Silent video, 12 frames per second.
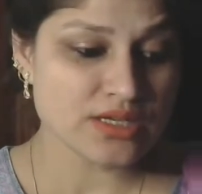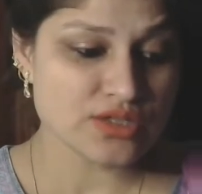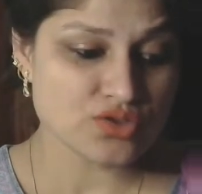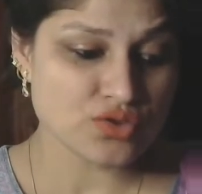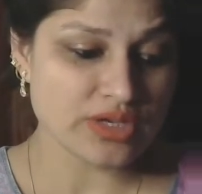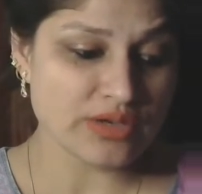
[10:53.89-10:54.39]

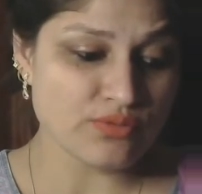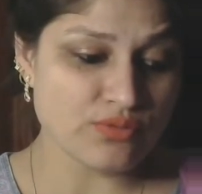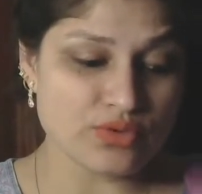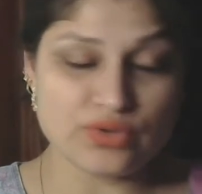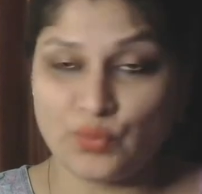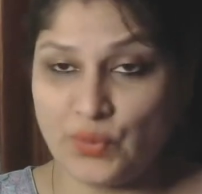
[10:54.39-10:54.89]
So he,
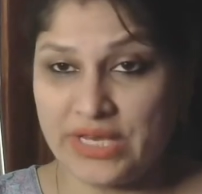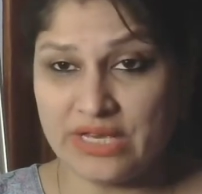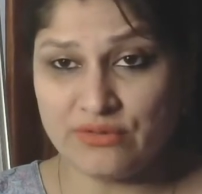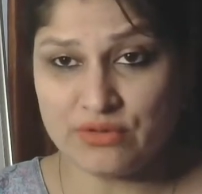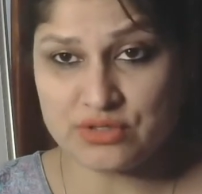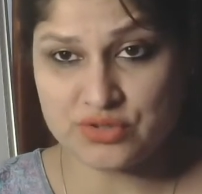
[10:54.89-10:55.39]
the way he
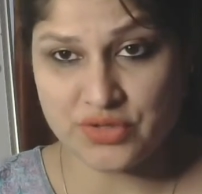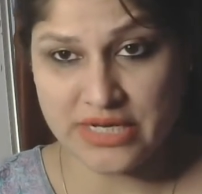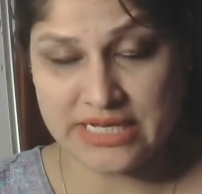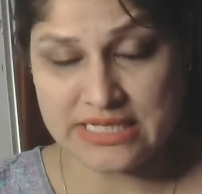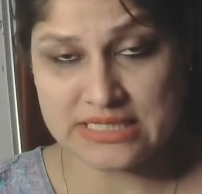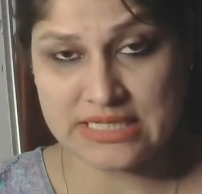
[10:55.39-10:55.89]
was
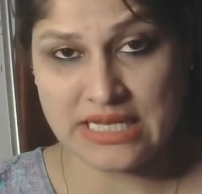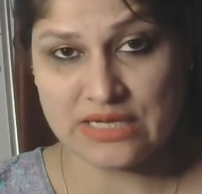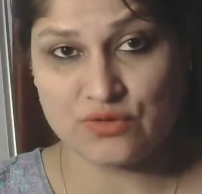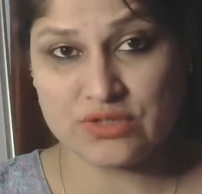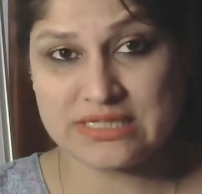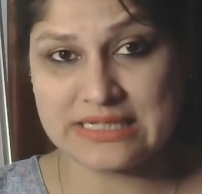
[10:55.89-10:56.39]
dressed, it
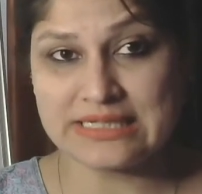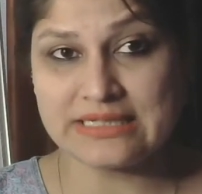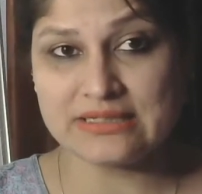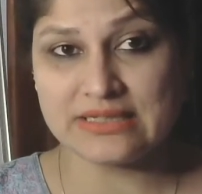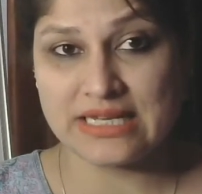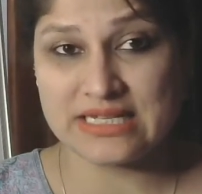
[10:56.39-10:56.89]
was
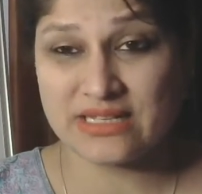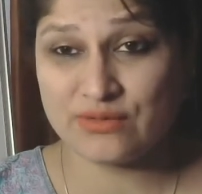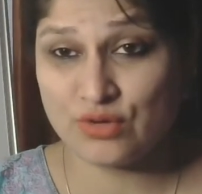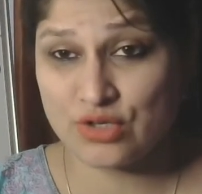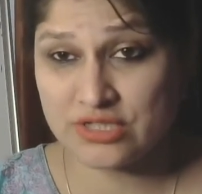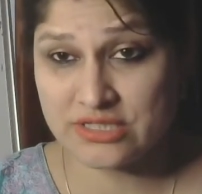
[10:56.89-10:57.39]
clear that he
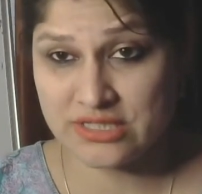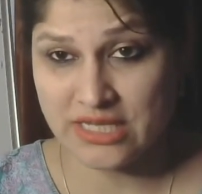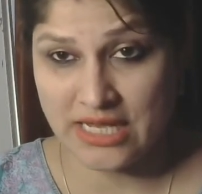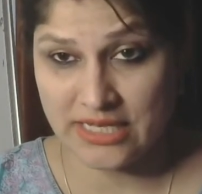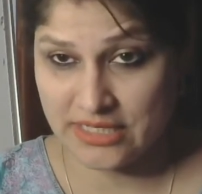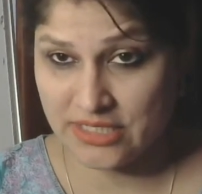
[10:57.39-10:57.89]
was
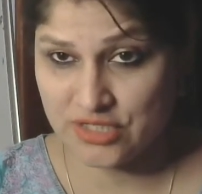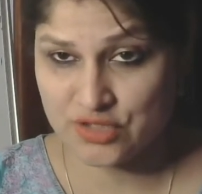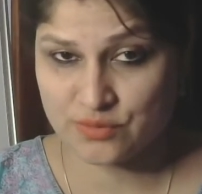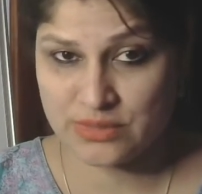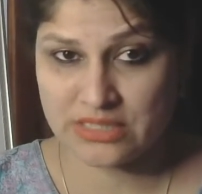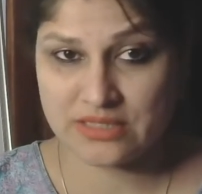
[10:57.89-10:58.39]
an
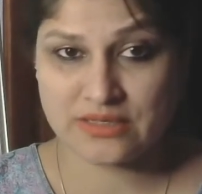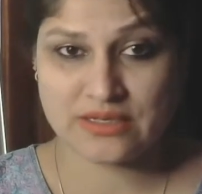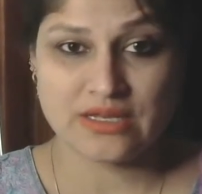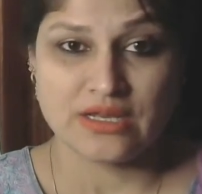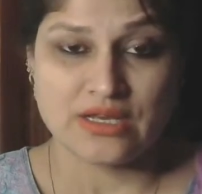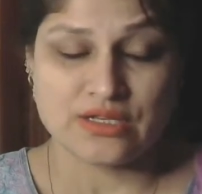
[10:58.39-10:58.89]
Englishman.
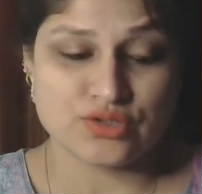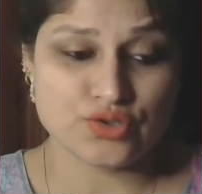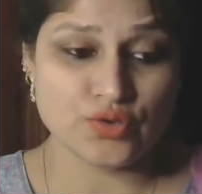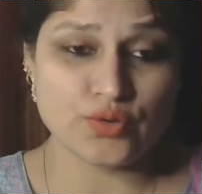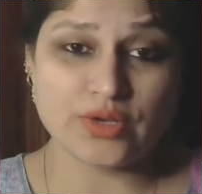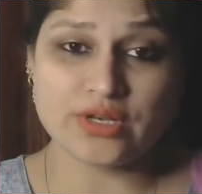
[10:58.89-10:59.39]
So
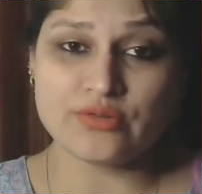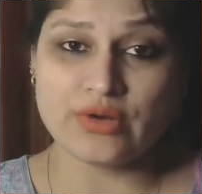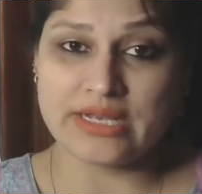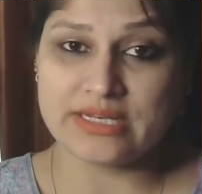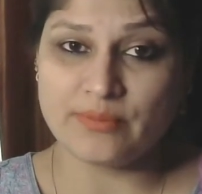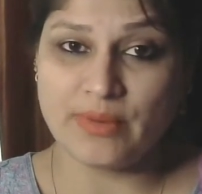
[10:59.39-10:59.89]
you can
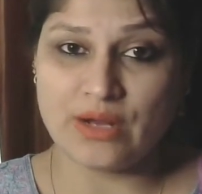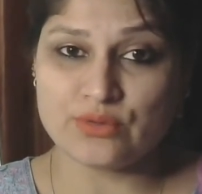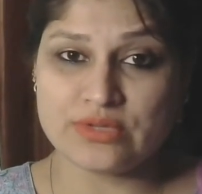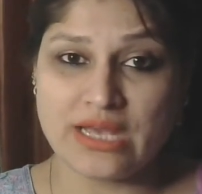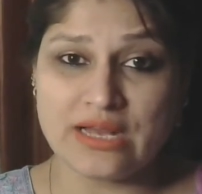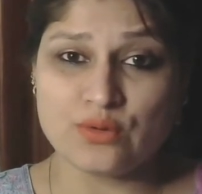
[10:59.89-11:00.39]
write about
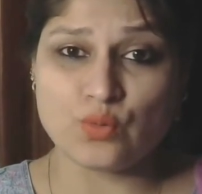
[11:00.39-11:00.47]
that.